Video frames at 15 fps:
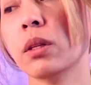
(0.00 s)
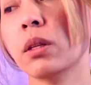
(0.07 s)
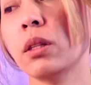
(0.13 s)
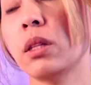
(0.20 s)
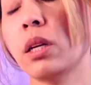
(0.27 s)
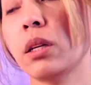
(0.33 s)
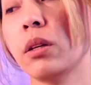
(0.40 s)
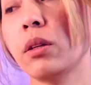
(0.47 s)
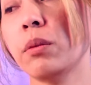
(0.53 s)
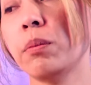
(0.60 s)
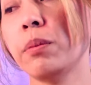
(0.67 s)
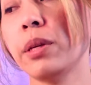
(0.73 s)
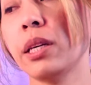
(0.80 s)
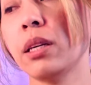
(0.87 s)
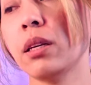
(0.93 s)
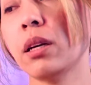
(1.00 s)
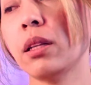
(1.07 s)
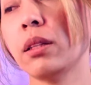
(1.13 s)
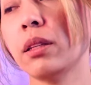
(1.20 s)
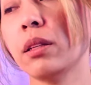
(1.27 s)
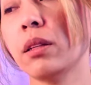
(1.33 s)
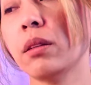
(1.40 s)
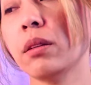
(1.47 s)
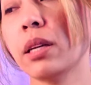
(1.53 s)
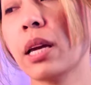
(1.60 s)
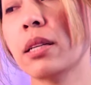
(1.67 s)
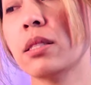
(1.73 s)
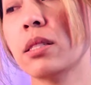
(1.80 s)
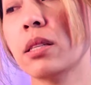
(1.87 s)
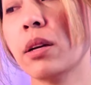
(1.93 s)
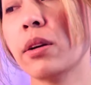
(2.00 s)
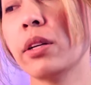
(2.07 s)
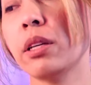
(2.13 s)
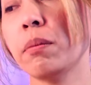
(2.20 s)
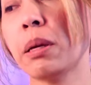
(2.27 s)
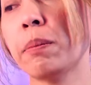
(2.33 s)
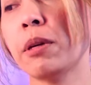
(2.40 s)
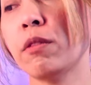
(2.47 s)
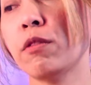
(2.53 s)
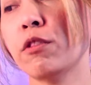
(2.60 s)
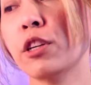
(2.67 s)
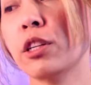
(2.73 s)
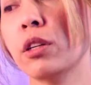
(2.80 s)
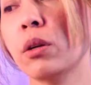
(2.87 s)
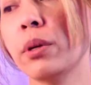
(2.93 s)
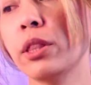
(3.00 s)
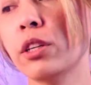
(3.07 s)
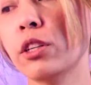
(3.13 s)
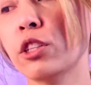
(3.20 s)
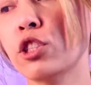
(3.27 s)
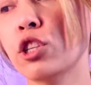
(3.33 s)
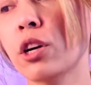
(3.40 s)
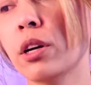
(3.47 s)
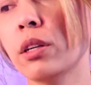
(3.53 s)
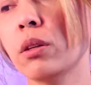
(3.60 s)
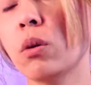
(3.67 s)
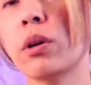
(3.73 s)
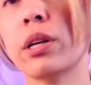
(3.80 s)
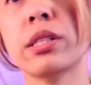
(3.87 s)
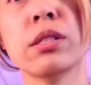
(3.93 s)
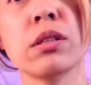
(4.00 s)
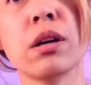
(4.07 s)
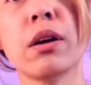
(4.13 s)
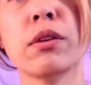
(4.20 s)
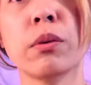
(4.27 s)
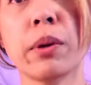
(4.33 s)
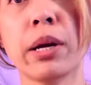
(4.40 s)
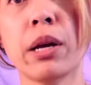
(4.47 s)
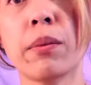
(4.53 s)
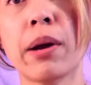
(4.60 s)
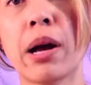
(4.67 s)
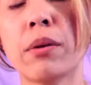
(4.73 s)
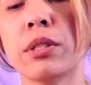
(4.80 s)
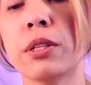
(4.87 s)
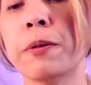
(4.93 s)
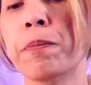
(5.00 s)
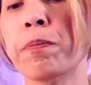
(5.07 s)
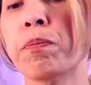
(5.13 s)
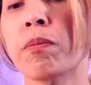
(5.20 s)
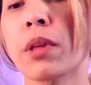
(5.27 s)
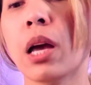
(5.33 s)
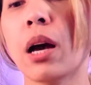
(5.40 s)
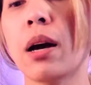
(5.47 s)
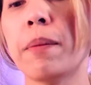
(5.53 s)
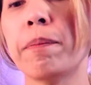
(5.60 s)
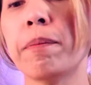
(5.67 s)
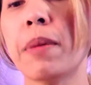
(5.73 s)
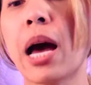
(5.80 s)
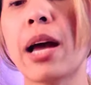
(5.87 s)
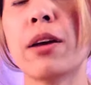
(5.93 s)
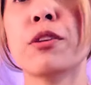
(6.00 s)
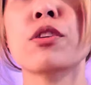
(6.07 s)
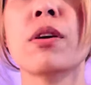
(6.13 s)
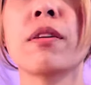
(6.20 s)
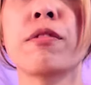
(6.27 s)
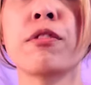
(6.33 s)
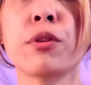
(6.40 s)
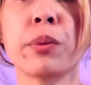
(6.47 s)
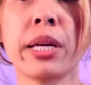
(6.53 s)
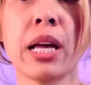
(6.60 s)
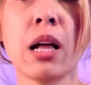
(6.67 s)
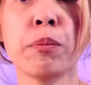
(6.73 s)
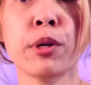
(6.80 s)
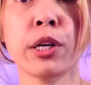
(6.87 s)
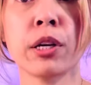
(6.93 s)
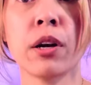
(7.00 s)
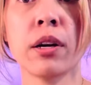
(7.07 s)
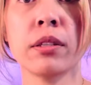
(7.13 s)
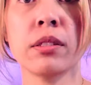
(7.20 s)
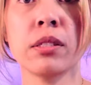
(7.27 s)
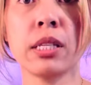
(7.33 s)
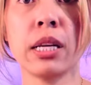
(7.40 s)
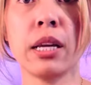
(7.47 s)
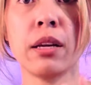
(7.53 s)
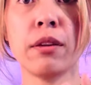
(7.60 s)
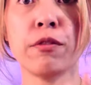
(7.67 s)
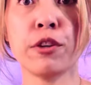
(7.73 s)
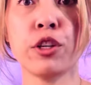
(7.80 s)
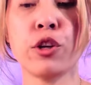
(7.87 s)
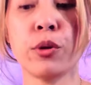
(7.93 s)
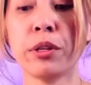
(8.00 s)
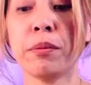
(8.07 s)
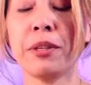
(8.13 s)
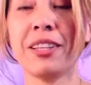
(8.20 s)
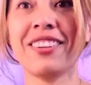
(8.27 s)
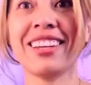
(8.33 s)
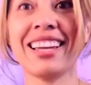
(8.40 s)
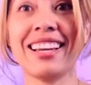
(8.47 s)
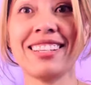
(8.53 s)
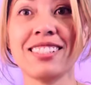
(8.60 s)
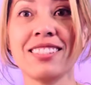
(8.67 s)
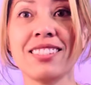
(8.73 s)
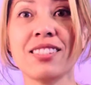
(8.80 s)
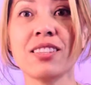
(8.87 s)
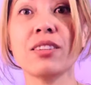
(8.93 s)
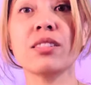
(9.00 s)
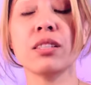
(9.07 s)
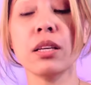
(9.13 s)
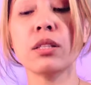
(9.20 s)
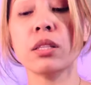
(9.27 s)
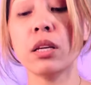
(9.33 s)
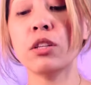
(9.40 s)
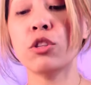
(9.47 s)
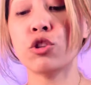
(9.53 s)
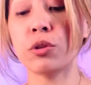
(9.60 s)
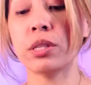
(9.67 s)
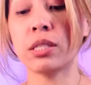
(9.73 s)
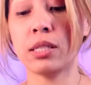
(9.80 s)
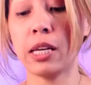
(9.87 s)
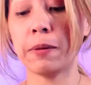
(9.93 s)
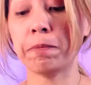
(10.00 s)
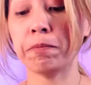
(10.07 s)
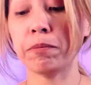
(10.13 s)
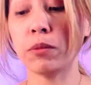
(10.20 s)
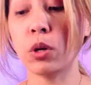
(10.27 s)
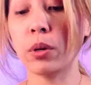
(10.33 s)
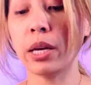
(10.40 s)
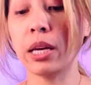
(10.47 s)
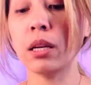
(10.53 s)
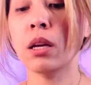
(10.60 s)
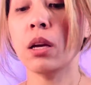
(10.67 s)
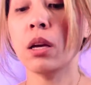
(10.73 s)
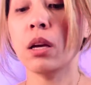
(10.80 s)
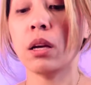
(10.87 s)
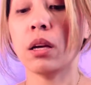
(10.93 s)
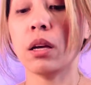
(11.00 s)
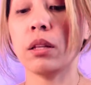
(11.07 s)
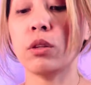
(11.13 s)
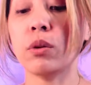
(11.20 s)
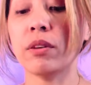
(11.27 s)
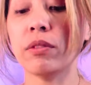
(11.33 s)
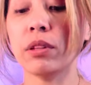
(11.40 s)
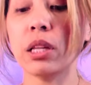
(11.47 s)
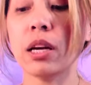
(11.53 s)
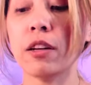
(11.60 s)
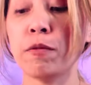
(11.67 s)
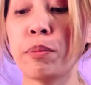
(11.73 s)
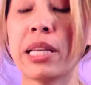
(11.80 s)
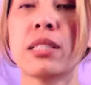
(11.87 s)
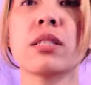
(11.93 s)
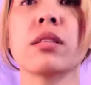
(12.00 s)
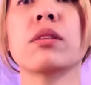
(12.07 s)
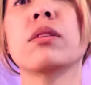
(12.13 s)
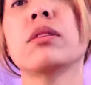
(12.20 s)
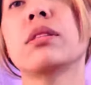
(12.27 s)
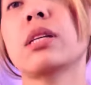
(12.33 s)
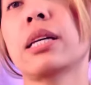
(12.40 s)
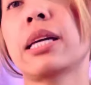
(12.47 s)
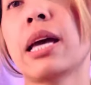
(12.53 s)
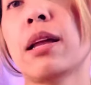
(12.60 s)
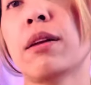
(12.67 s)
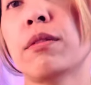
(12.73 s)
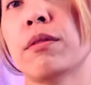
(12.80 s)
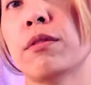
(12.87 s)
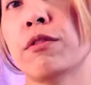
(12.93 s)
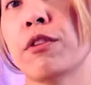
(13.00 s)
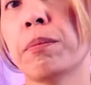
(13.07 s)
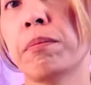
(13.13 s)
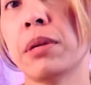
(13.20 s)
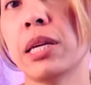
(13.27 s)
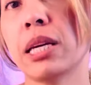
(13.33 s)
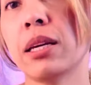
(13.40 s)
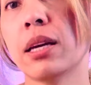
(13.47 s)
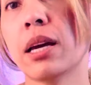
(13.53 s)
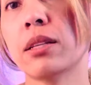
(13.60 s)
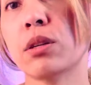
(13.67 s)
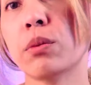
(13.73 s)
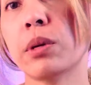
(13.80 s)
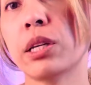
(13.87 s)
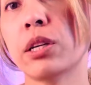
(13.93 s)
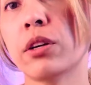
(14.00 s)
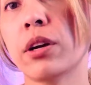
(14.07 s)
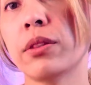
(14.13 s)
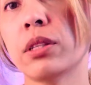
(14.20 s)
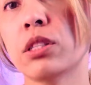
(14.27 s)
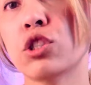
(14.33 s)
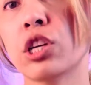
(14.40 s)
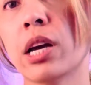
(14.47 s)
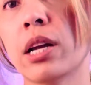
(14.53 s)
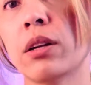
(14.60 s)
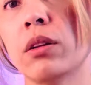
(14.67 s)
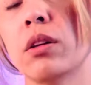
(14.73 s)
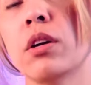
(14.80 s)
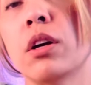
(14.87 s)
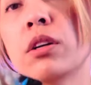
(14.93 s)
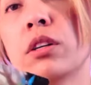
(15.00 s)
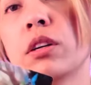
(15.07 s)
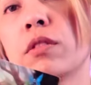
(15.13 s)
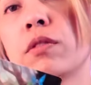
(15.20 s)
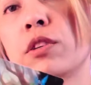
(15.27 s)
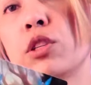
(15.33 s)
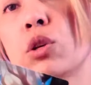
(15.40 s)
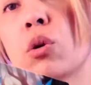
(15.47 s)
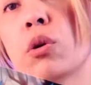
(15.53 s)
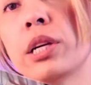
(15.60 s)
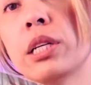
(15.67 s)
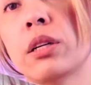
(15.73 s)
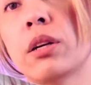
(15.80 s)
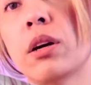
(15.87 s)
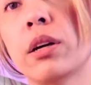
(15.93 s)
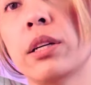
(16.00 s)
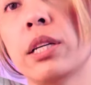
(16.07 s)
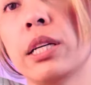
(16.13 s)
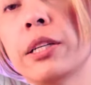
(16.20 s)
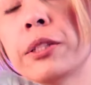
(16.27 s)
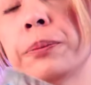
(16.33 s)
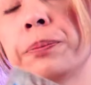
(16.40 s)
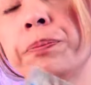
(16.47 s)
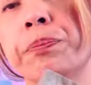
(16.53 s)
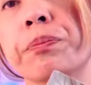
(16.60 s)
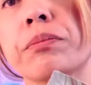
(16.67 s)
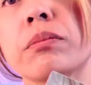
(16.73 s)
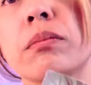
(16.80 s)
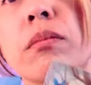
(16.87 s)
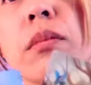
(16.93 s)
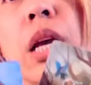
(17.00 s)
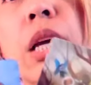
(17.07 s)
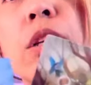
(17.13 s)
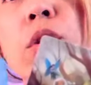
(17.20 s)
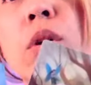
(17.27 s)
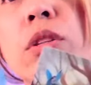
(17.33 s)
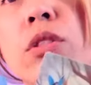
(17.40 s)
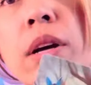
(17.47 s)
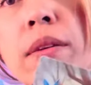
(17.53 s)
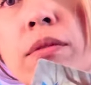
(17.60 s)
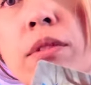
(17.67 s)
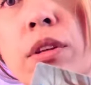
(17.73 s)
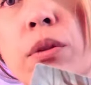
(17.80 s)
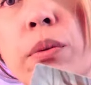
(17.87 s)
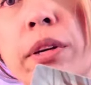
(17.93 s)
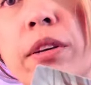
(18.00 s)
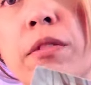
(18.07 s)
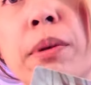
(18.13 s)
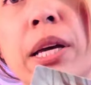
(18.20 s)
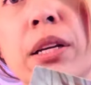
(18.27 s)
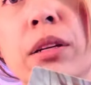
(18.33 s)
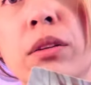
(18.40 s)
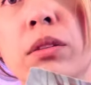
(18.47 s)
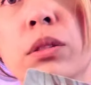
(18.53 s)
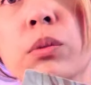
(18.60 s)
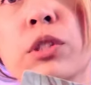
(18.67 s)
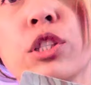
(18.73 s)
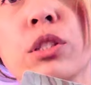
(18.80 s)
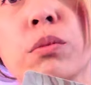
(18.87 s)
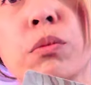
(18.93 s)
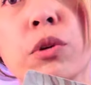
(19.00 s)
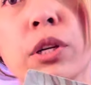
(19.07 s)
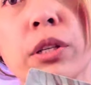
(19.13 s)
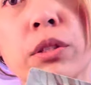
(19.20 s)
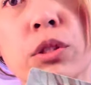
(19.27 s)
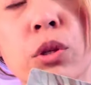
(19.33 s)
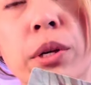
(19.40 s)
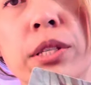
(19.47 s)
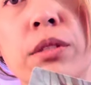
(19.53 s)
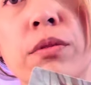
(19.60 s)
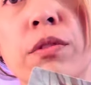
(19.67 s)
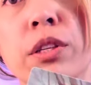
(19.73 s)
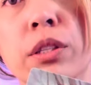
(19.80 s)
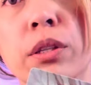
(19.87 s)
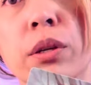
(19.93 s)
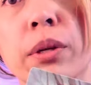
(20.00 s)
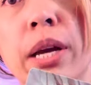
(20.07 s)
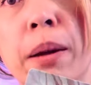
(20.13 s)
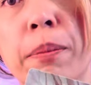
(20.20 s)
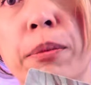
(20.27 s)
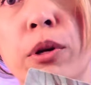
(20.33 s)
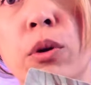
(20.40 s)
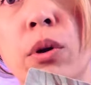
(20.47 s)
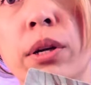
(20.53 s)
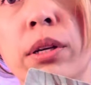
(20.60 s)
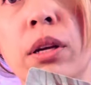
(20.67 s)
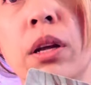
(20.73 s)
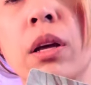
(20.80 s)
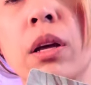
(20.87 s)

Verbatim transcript: They could be a little Cancerian, maybe Virgo in their chart, or it's the other way around. Um, I also have three helper cards today for no communication. So it's, it's interesting, okay? You have a lot of pentacles again from me as a reader on this channel. You have a Taurean card here, and you also have the Three of Pentacles, which is more Taurus, Virgo, Capricorn.